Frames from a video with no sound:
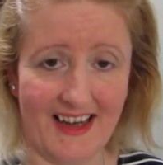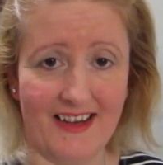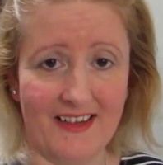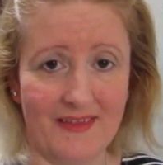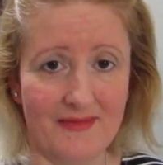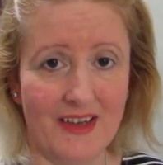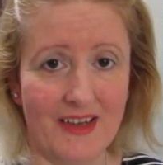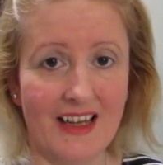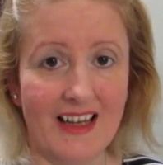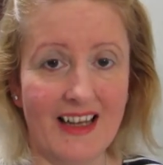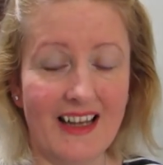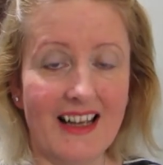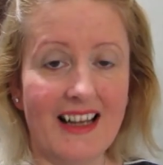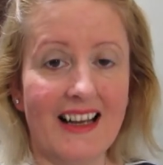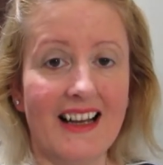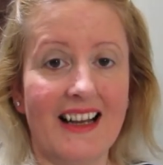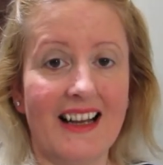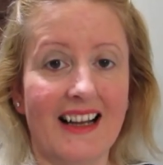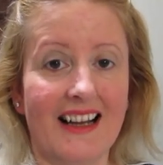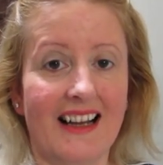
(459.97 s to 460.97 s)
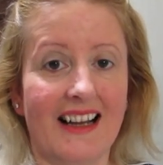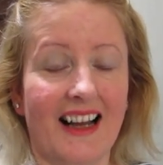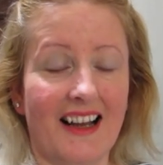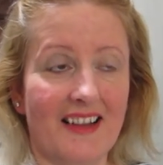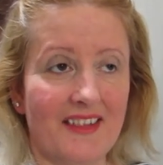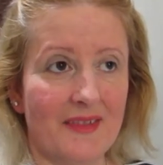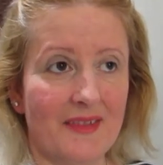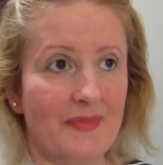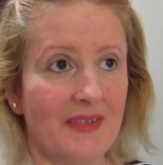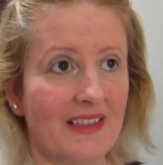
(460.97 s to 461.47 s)
I'm
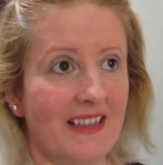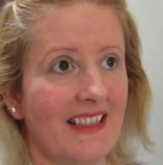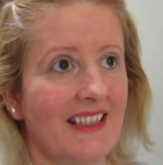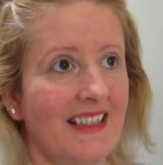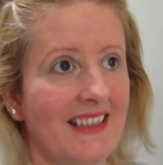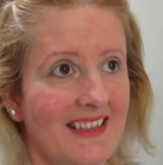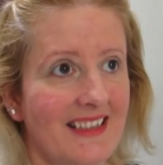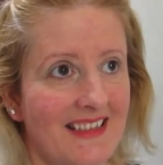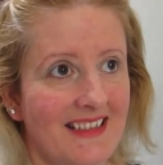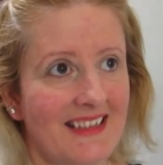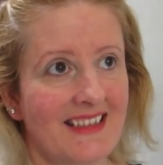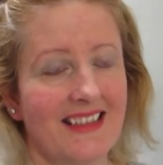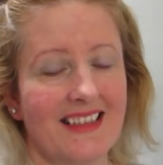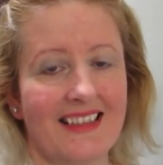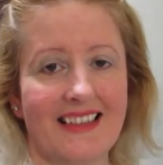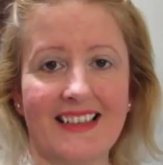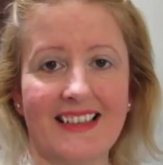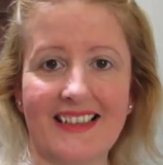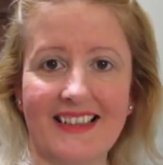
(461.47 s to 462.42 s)
the biggest